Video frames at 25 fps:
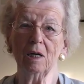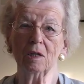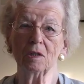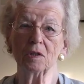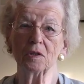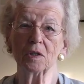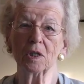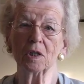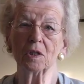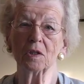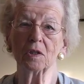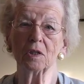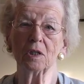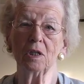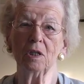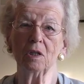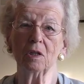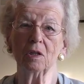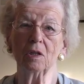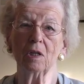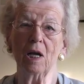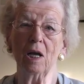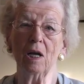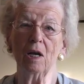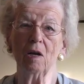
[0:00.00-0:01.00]

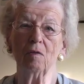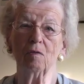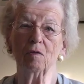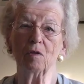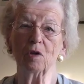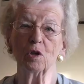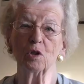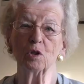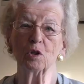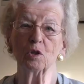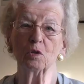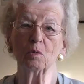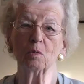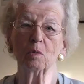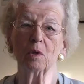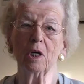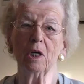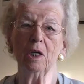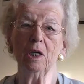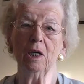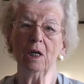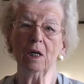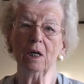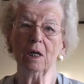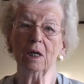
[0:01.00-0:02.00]
60th anniversary
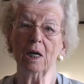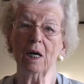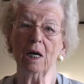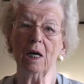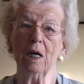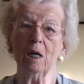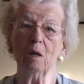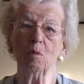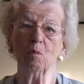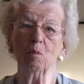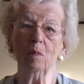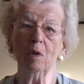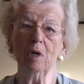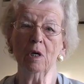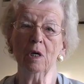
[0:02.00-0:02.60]
came,